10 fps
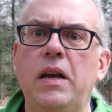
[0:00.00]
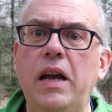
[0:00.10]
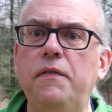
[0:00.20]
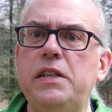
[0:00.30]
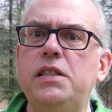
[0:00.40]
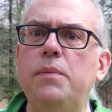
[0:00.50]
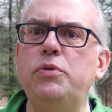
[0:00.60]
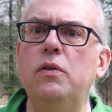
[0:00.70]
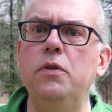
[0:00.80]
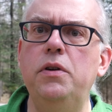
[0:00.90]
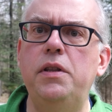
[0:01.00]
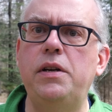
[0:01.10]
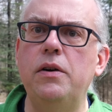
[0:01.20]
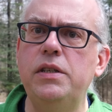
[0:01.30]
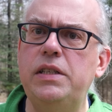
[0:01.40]
Have I slipped over to the
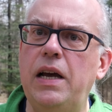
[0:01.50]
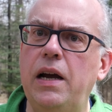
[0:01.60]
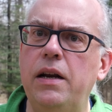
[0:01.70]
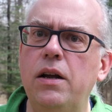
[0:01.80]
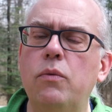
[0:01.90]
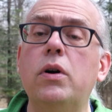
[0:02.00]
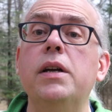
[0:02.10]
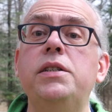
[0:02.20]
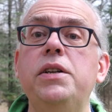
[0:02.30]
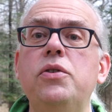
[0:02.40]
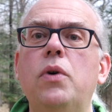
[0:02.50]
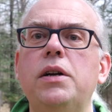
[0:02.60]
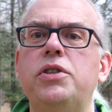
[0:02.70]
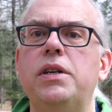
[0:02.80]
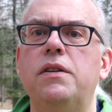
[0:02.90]
dark side? We'll continue
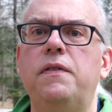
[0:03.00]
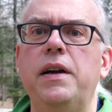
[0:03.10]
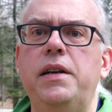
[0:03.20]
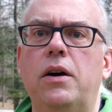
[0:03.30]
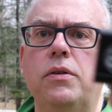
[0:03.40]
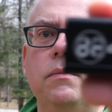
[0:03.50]
watching to find out.